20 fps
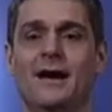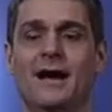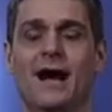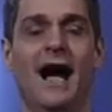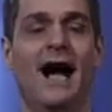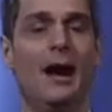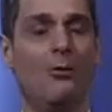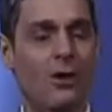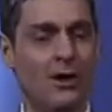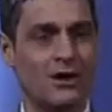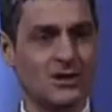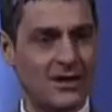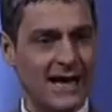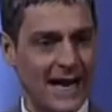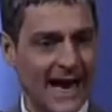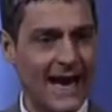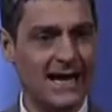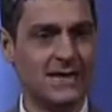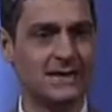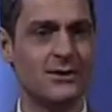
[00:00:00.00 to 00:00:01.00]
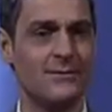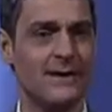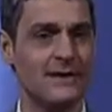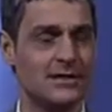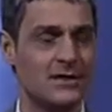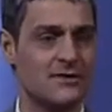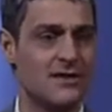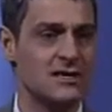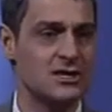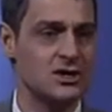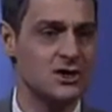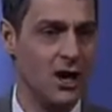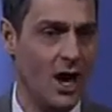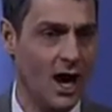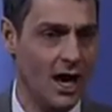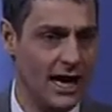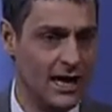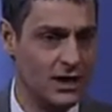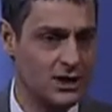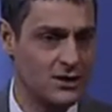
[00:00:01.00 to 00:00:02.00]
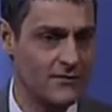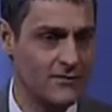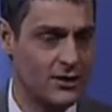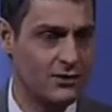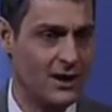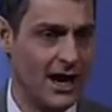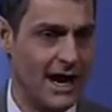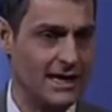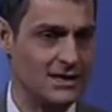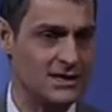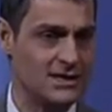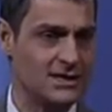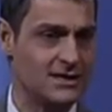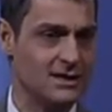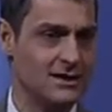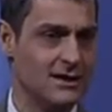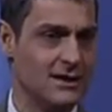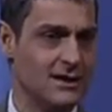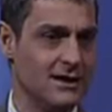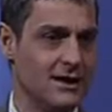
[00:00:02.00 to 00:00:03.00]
I want to enter into this knowledge of Christ.